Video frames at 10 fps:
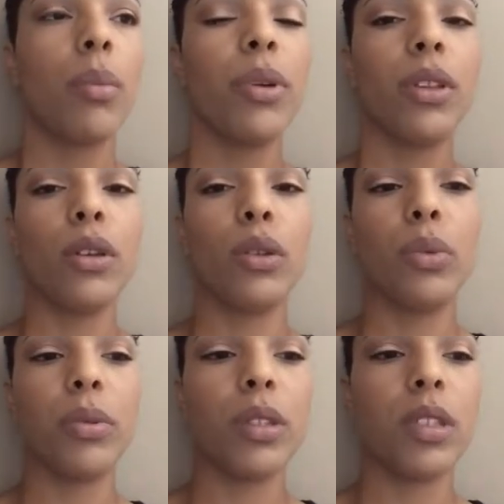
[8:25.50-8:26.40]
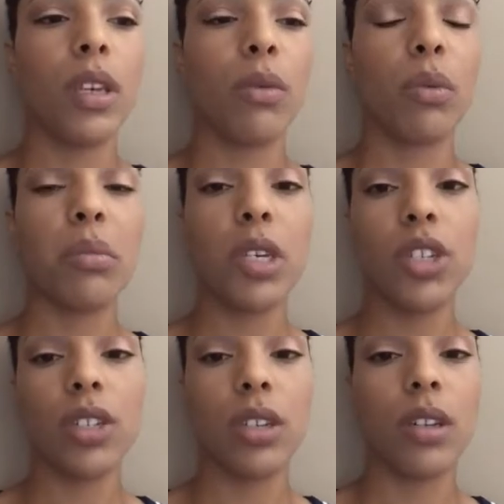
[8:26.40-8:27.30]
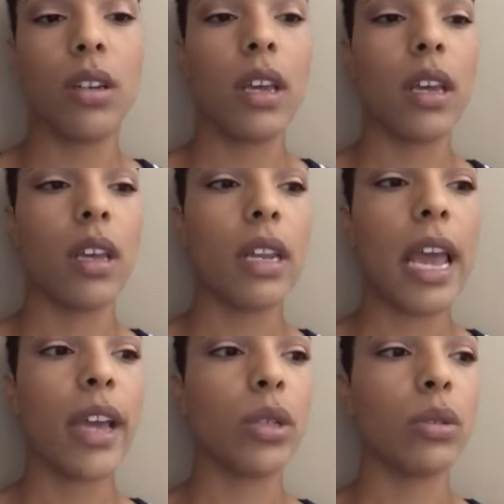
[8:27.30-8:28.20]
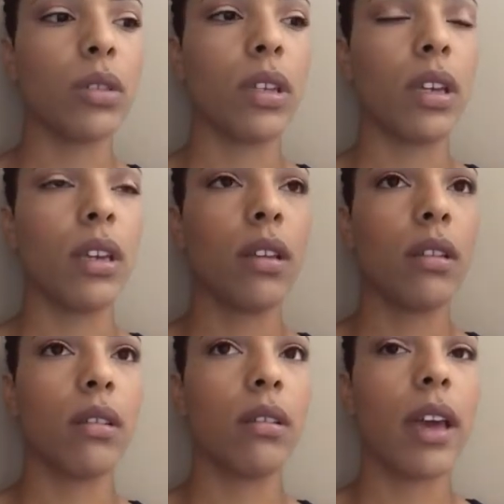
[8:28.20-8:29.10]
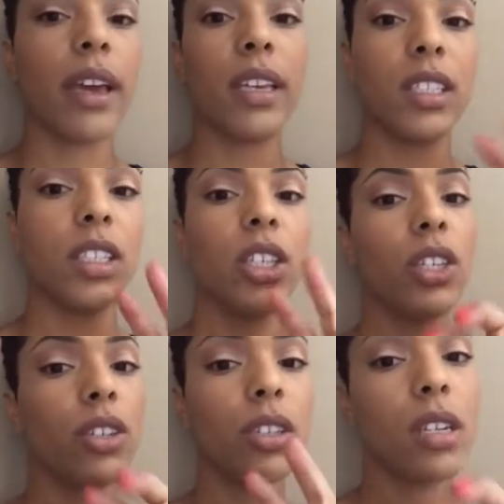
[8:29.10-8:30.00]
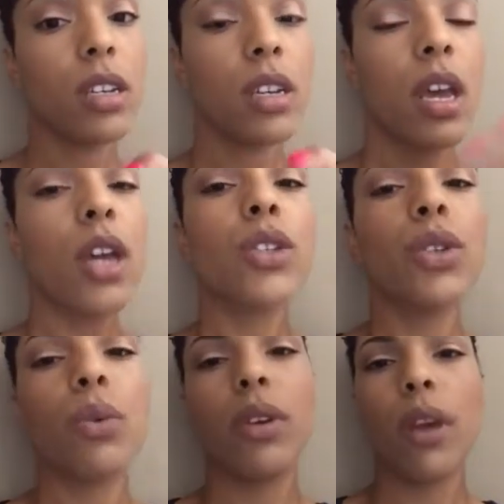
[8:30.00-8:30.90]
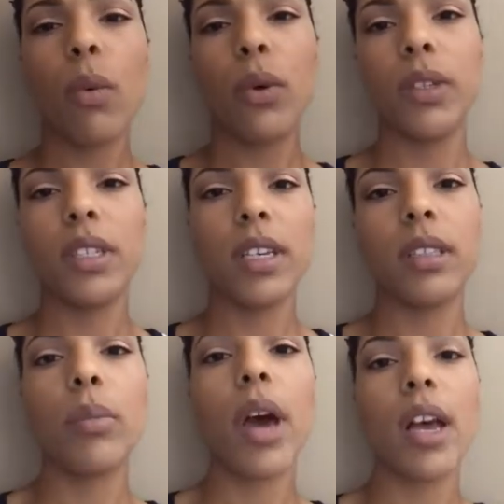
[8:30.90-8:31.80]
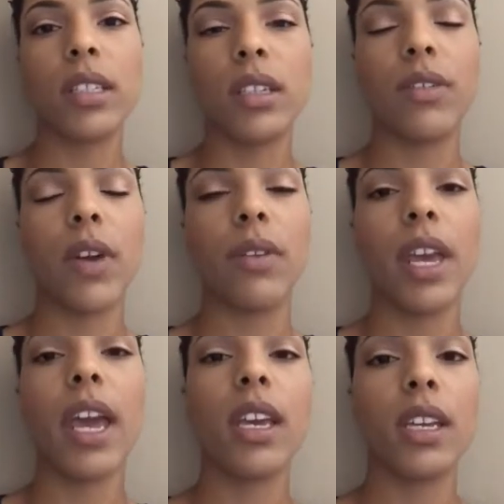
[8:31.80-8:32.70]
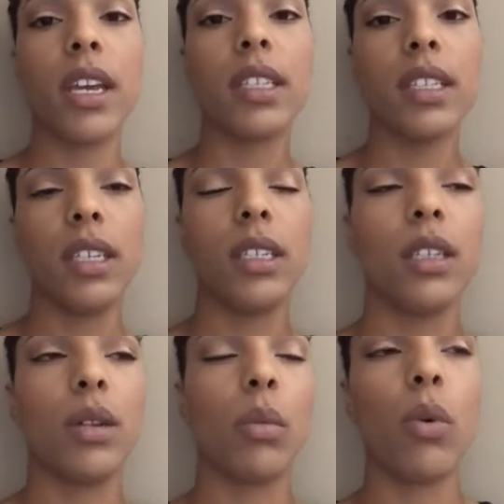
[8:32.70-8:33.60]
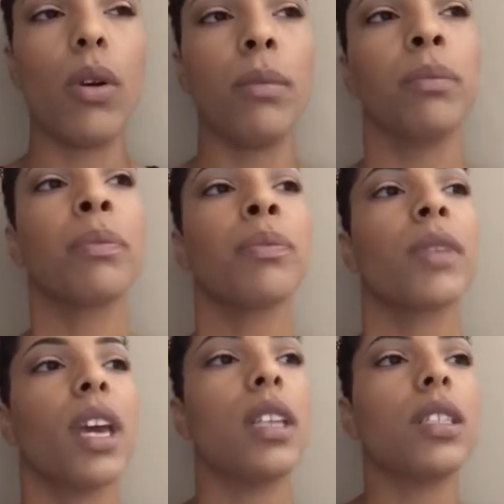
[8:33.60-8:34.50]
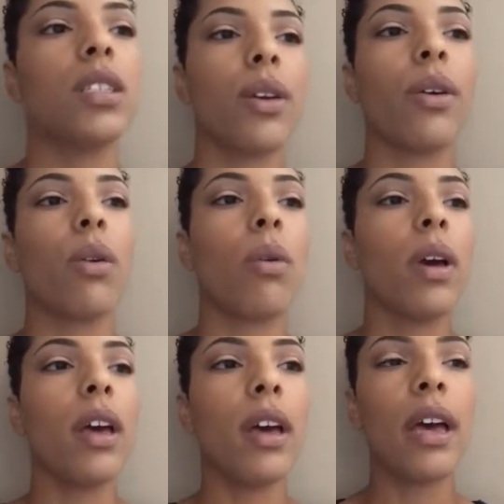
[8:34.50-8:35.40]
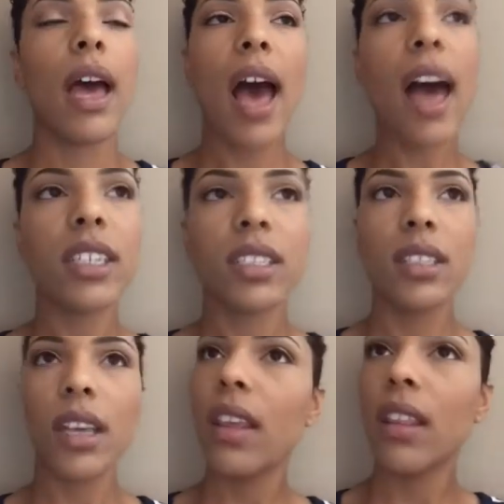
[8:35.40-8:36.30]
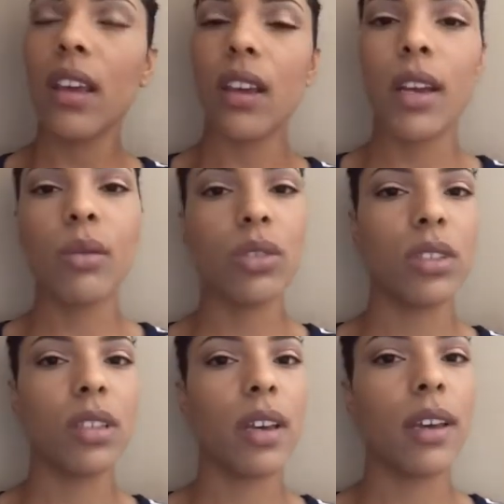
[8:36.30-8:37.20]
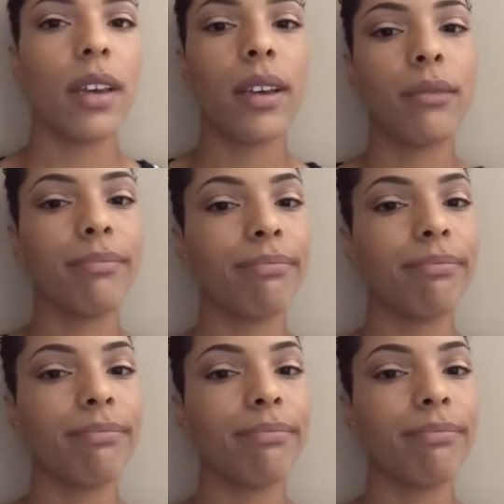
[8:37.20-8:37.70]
put their lupus in remission, and actually, I guess, cured it to where they weren't testing positive on the ANA test anymore. And so I just sat there and I was just like,